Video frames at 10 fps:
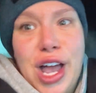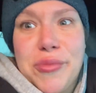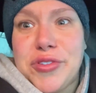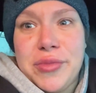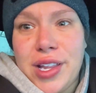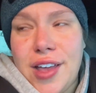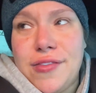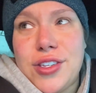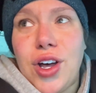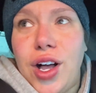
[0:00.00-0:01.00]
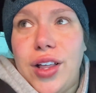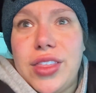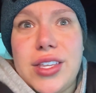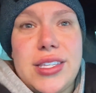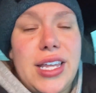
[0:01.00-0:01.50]
chapter in my life is
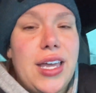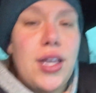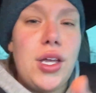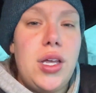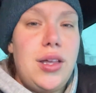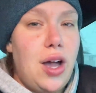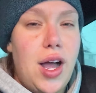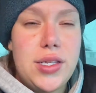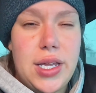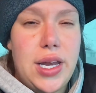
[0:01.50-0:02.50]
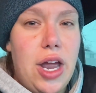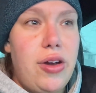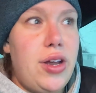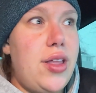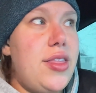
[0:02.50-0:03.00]
called, this like content
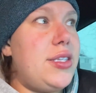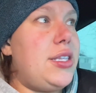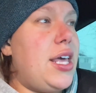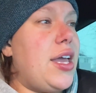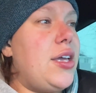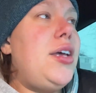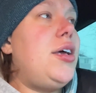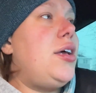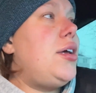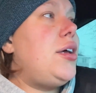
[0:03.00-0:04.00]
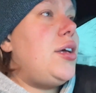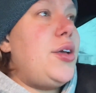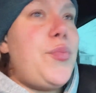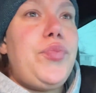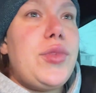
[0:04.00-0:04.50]
era, this like
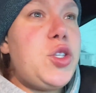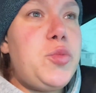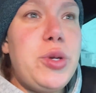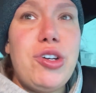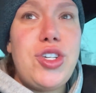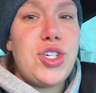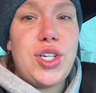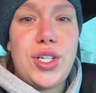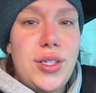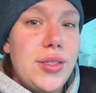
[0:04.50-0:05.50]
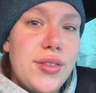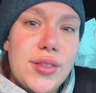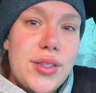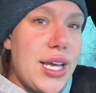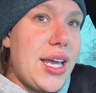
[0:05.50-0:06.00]

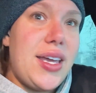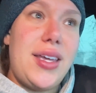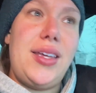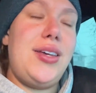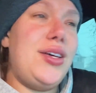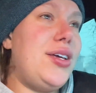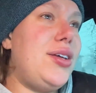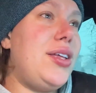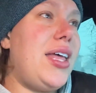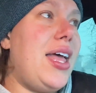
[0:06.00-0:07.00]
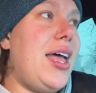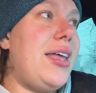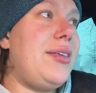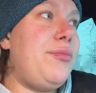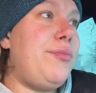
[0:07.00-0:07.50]
spiritual, like,
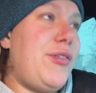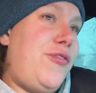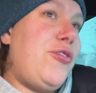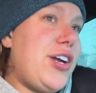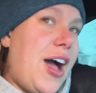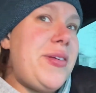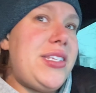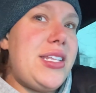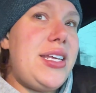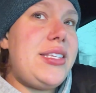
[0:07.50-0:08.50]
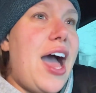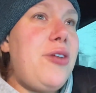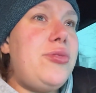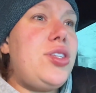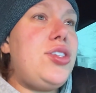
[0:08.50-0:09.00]
before coming to this,
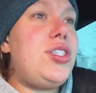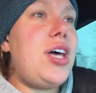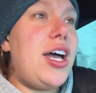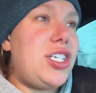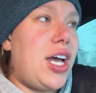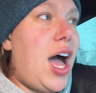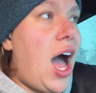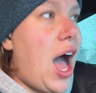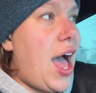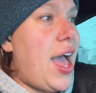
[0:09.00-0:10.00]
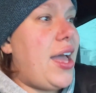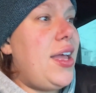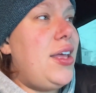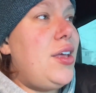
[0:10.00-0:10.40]
I was such a high